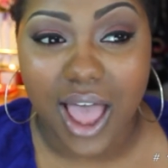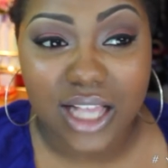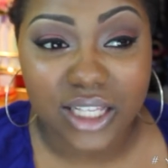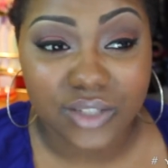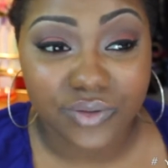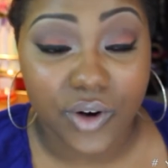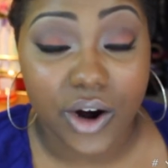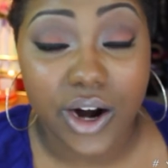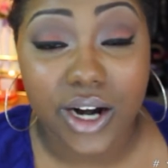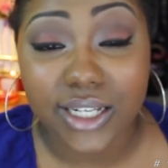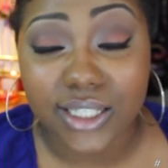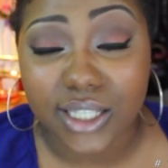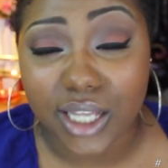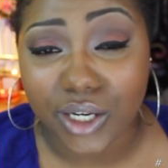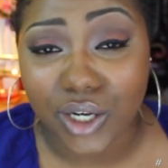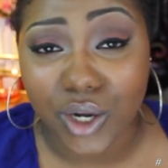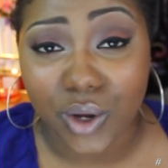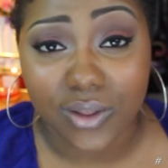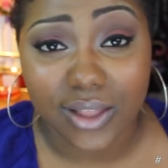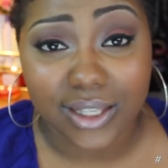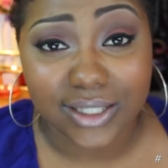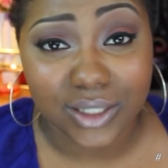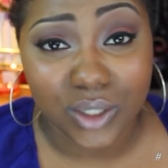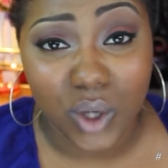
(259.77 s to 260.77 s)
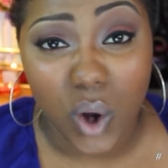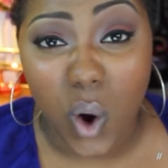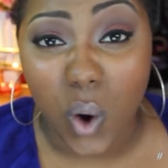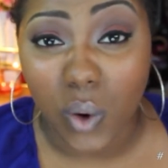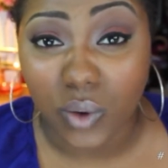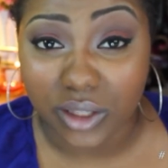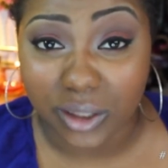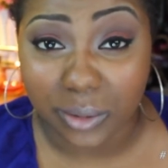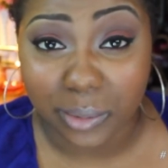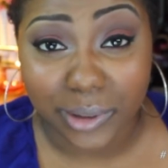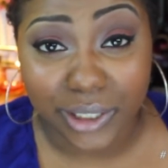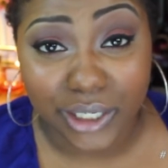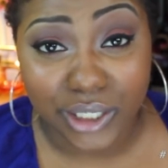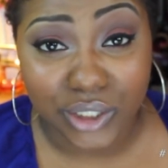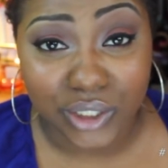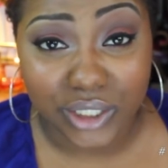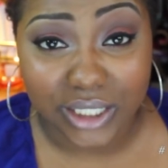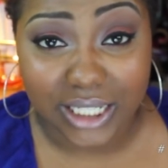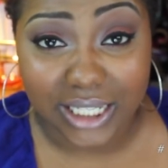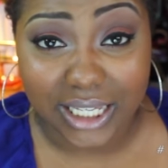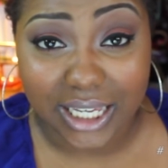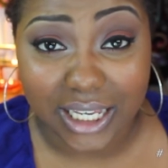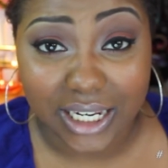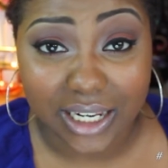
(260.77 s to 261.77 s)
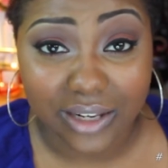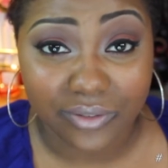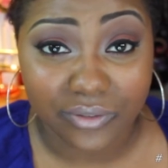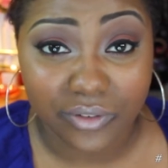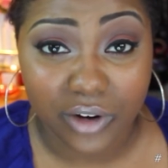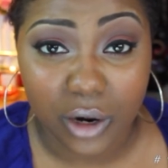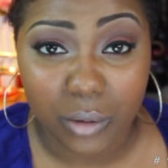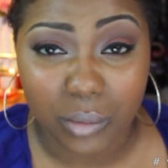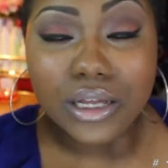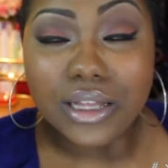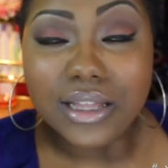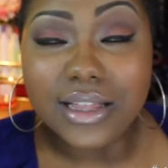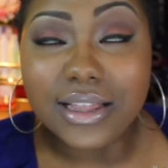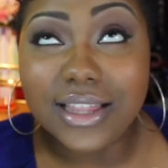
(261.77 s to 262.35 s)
As far as I know, that's the only place you can get it from.